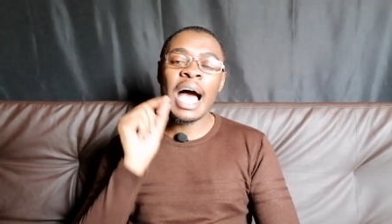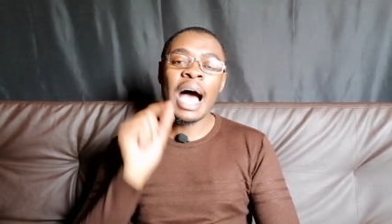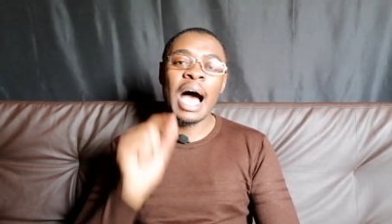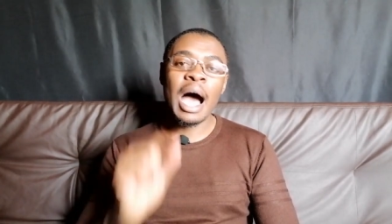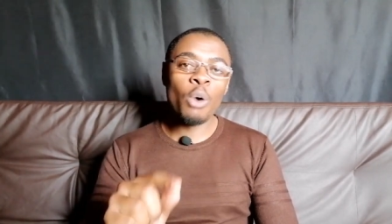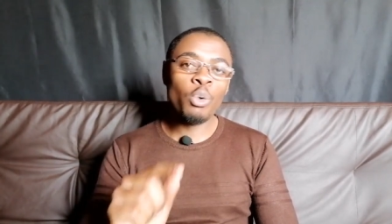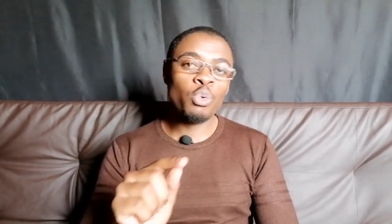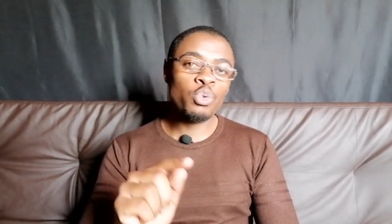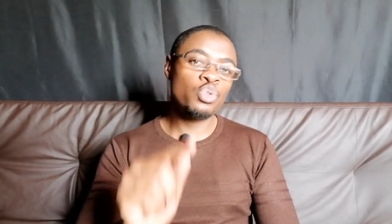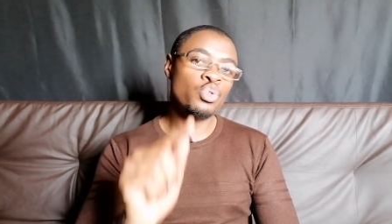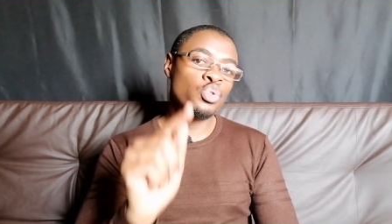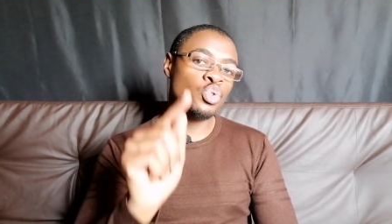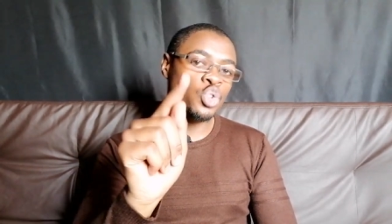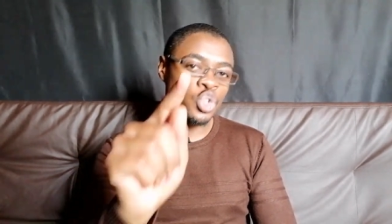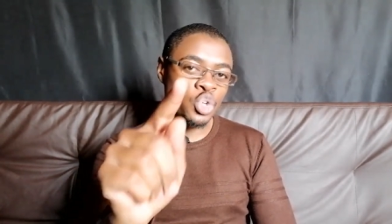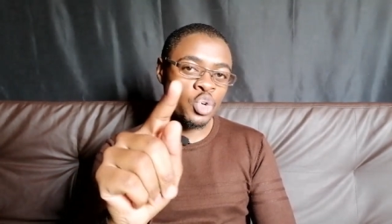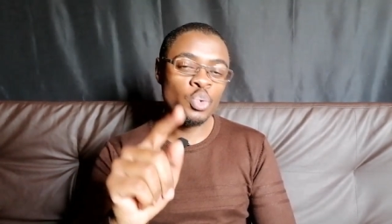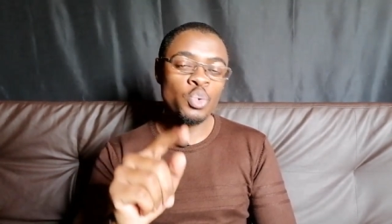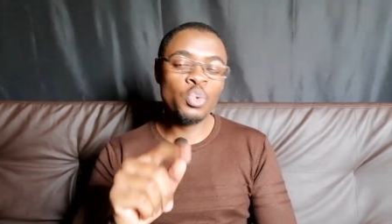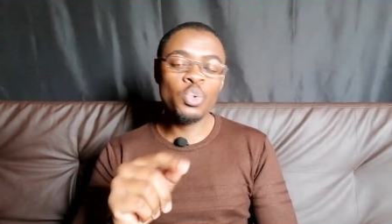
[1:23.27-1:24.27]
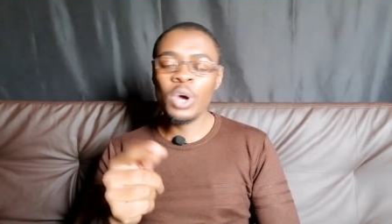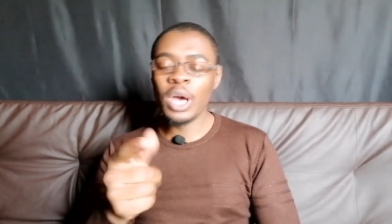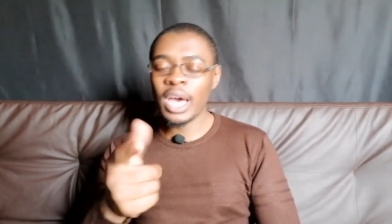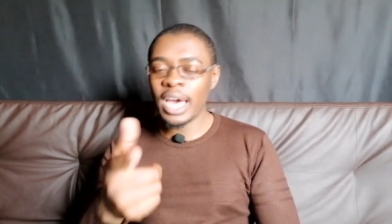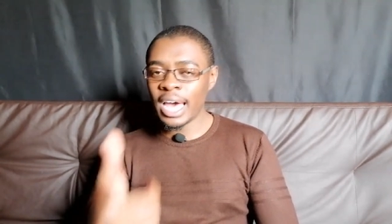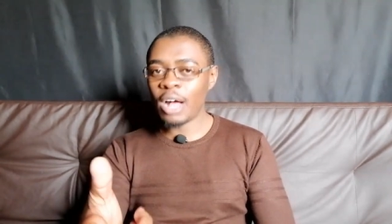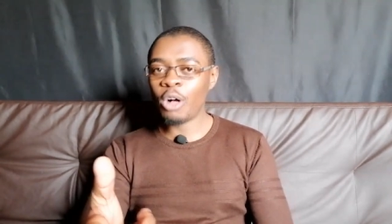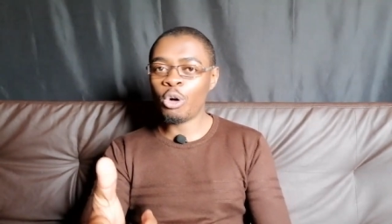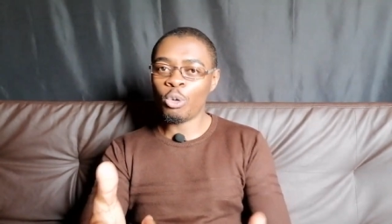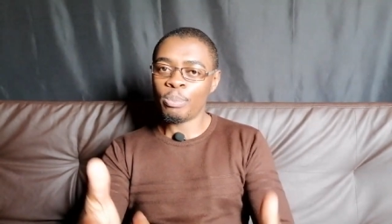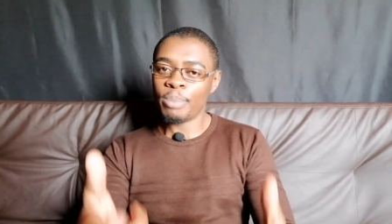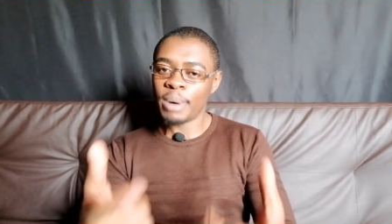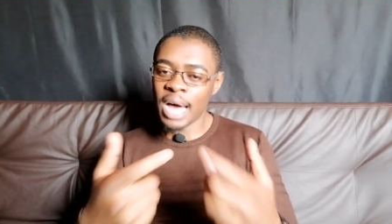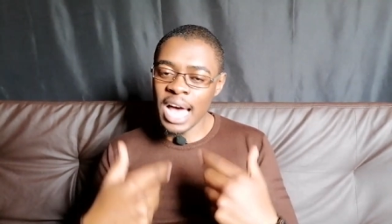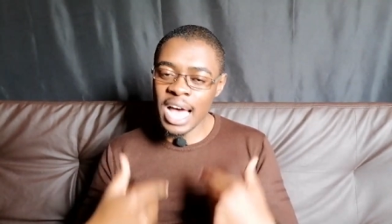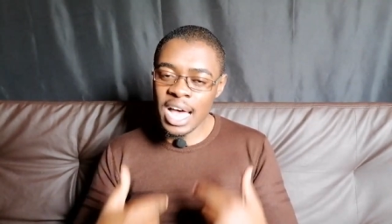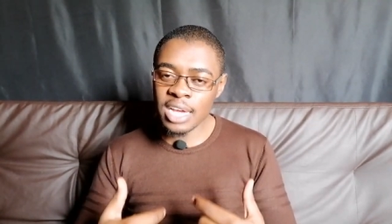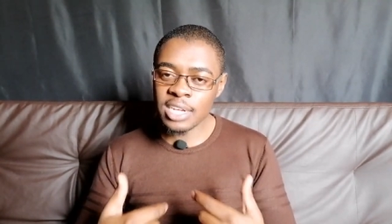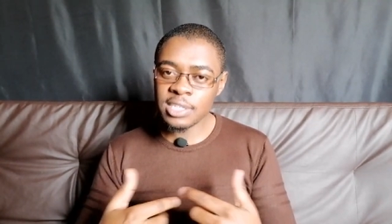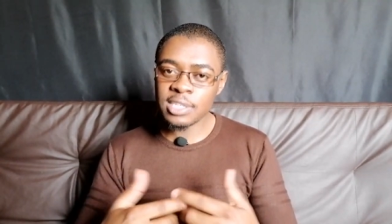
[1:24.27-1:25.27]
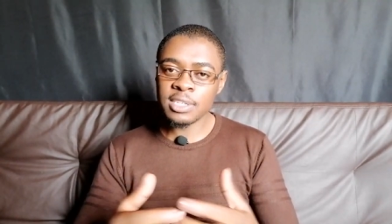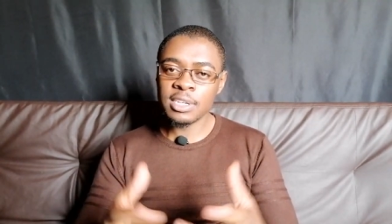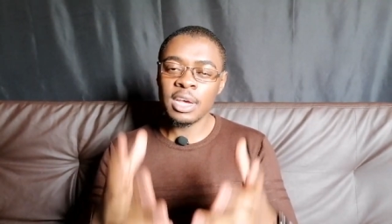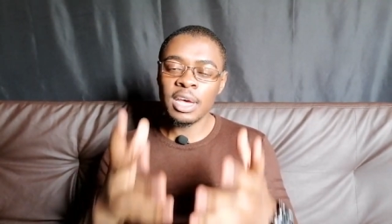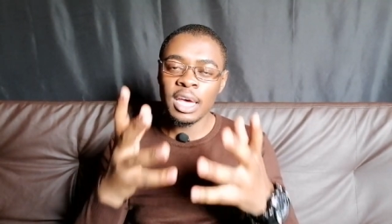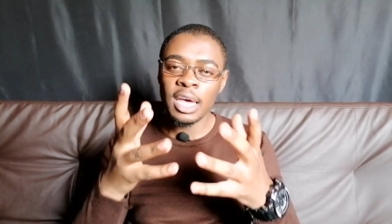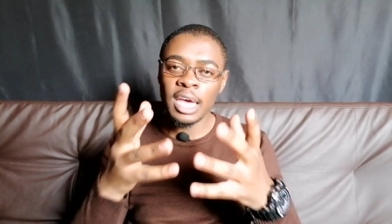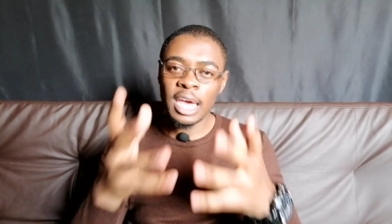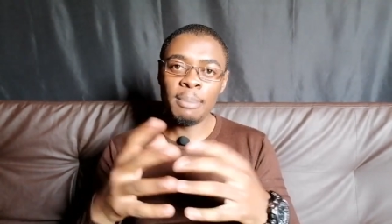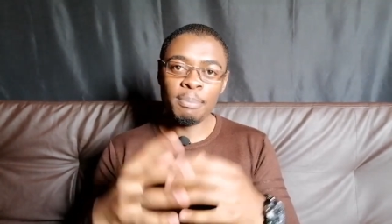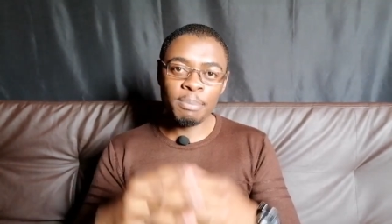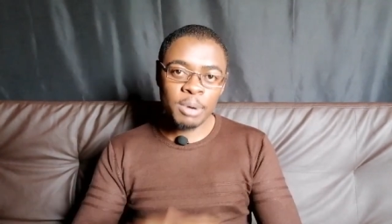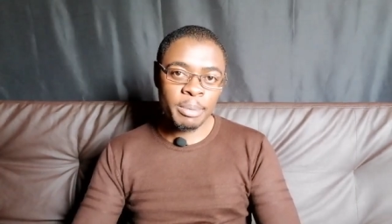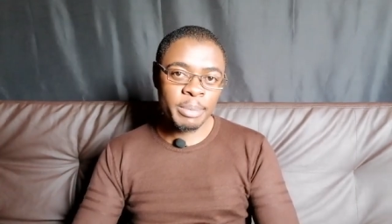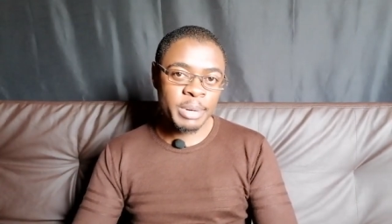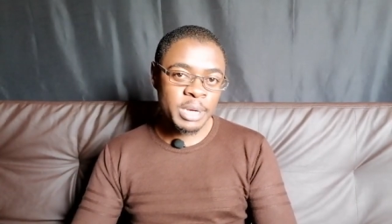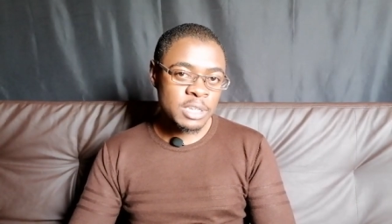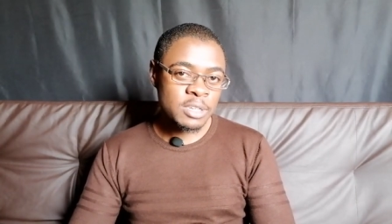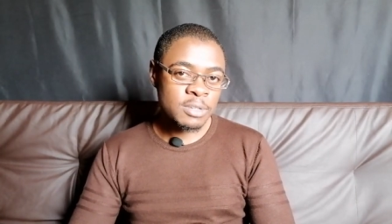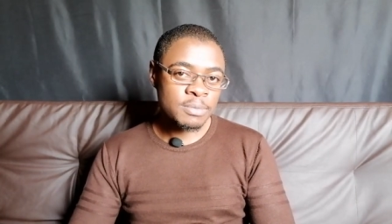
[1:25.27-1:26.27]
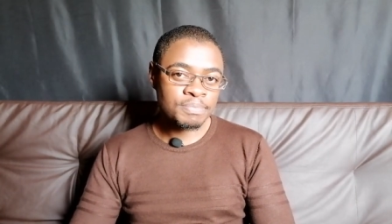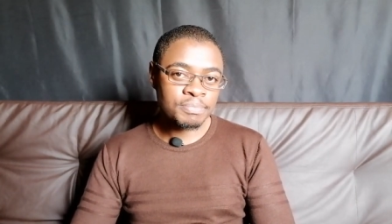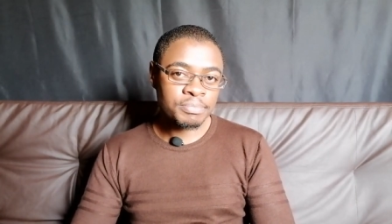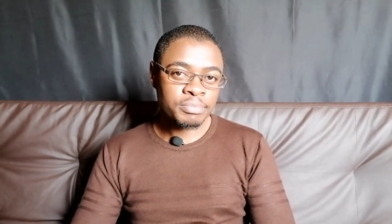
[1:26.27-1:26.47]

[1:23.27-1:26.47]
How do you help us implement.